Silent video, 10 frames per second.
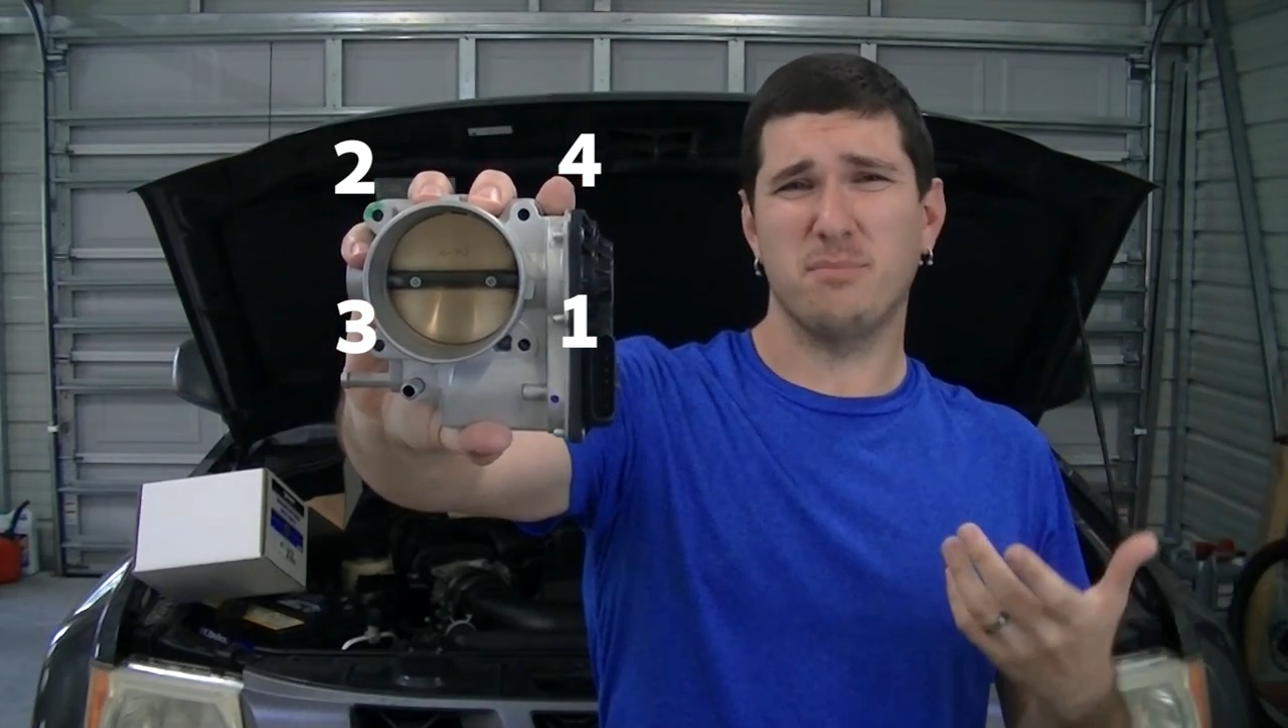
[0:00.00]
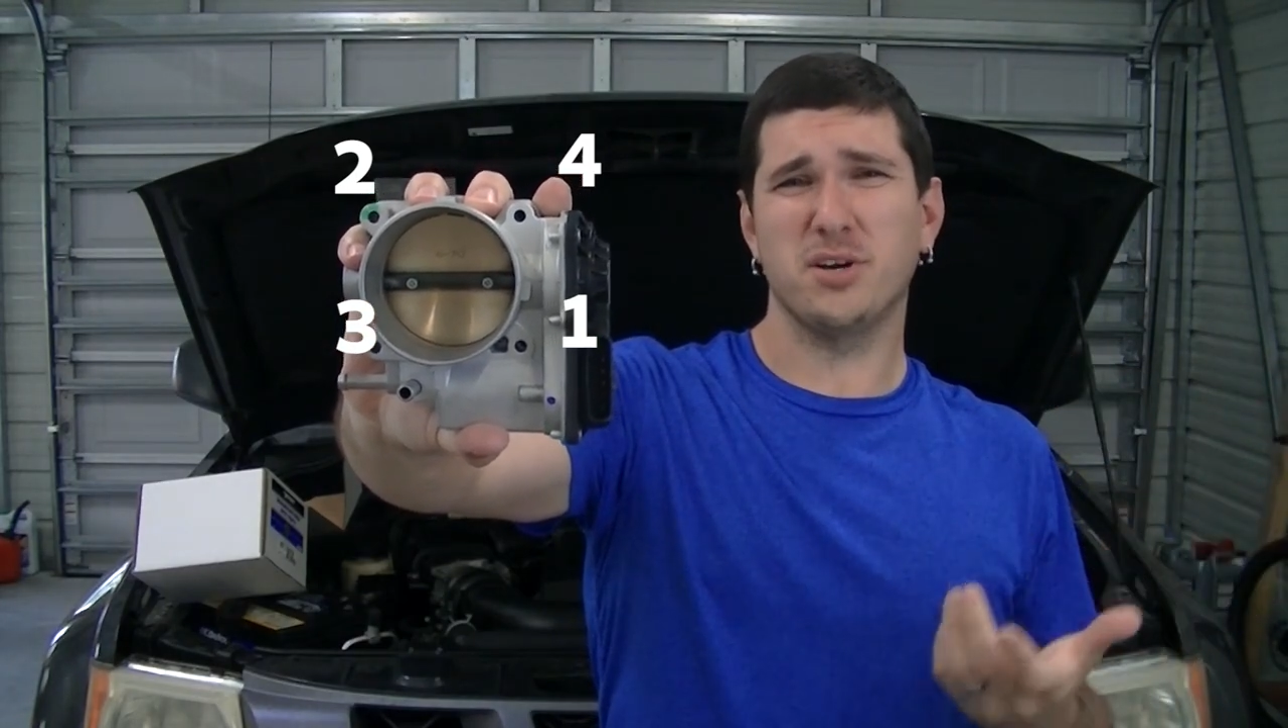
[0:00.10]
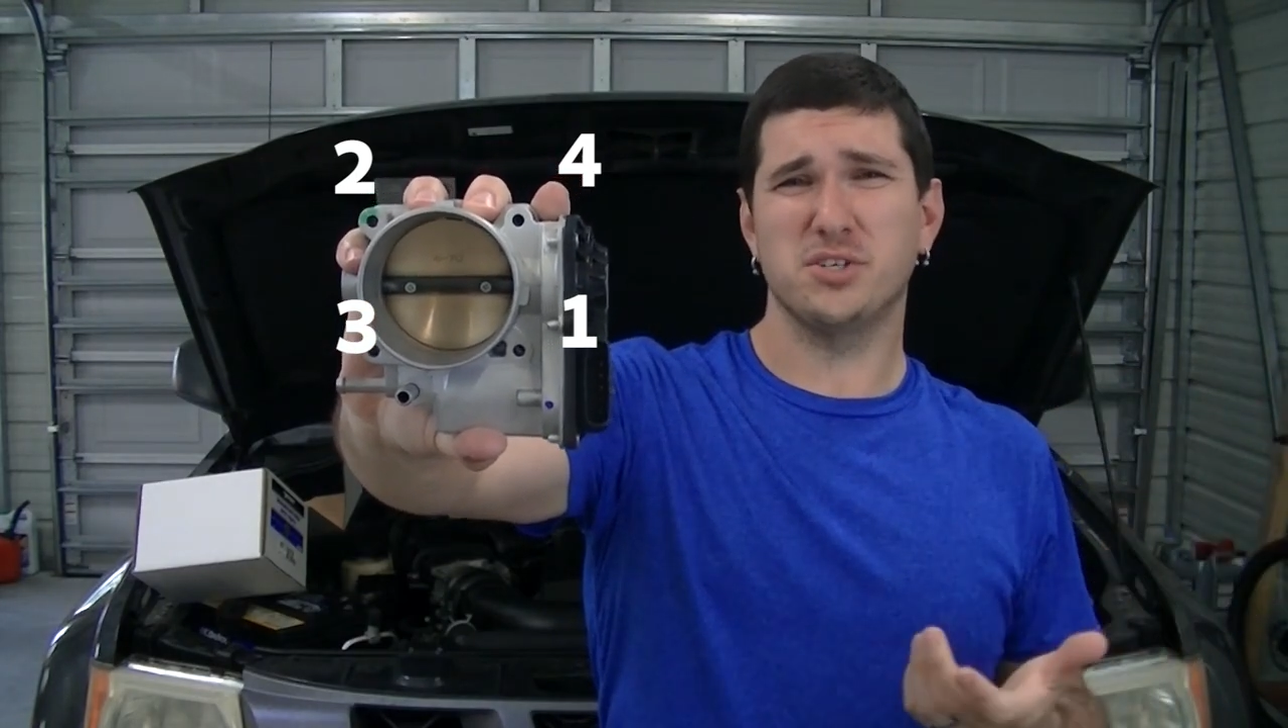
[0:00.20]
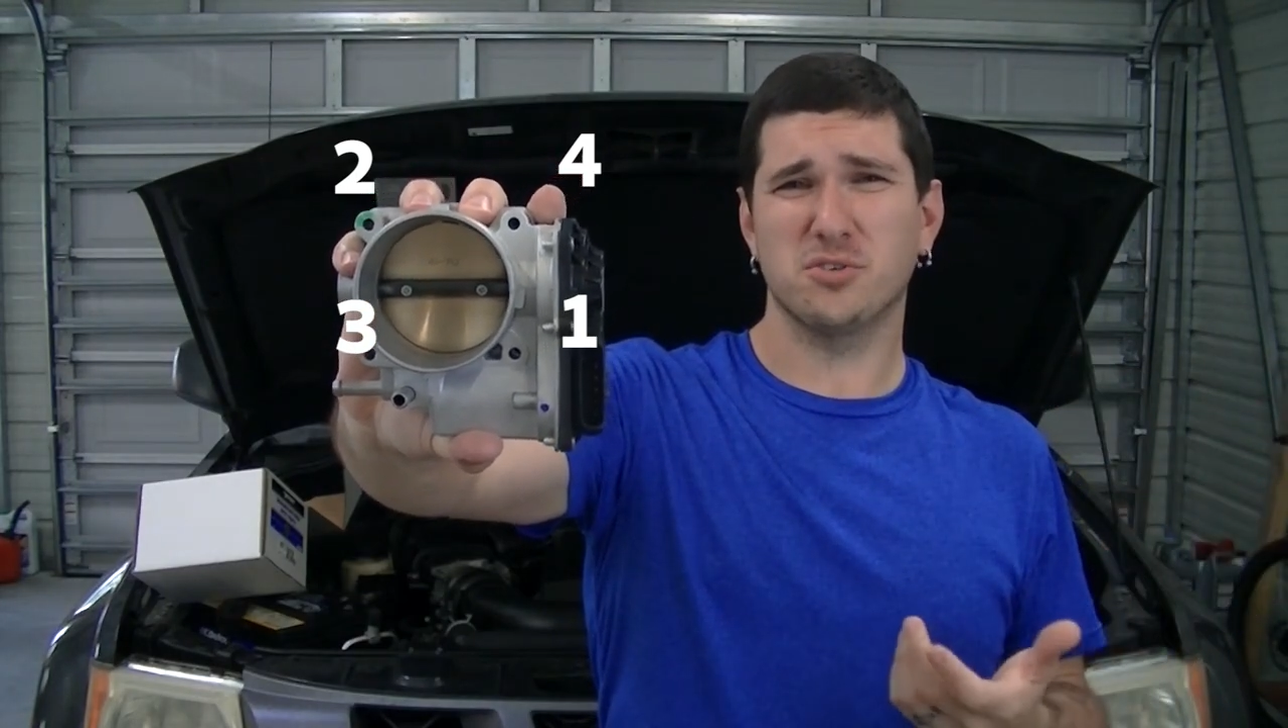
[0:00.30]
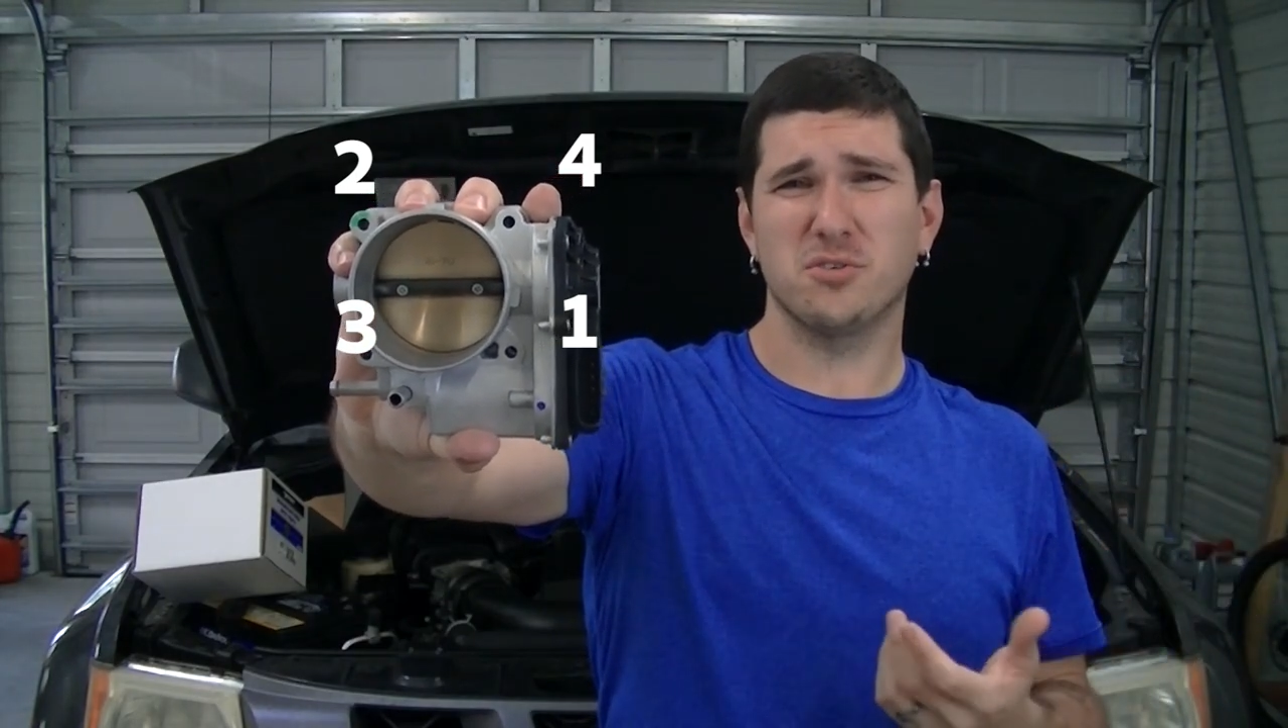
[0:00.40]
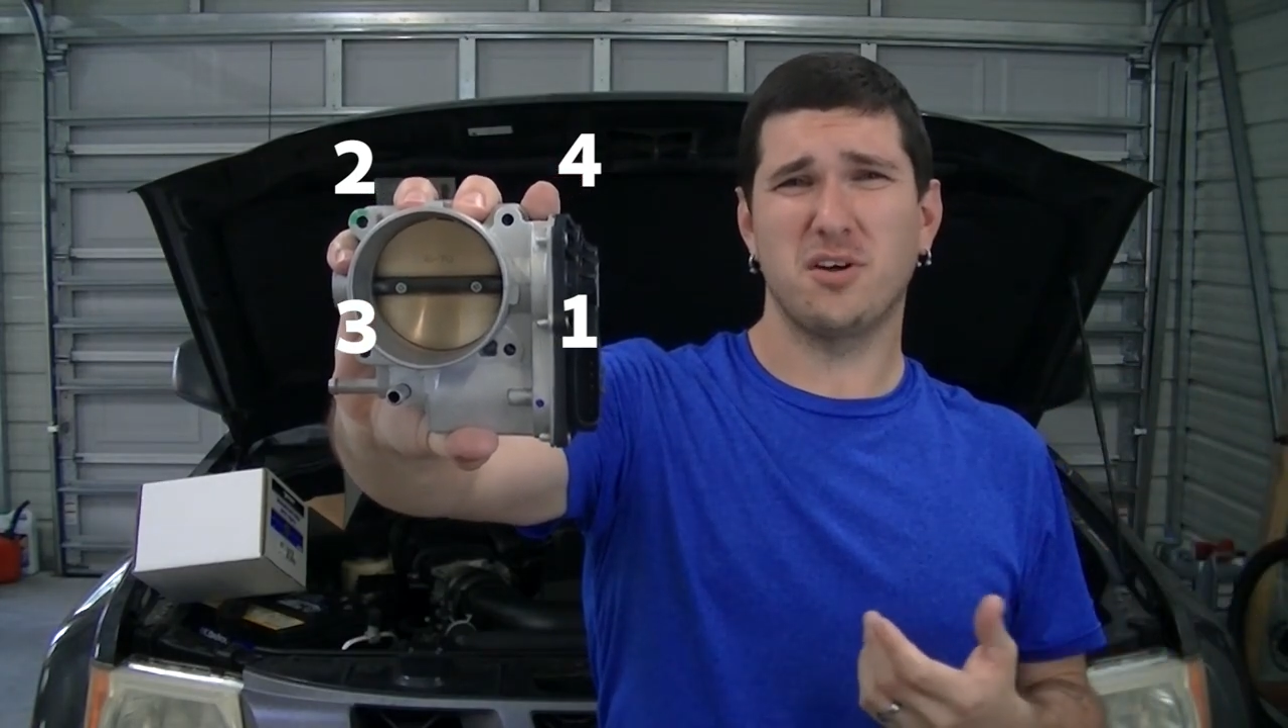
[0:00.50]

I'm pretty sure they're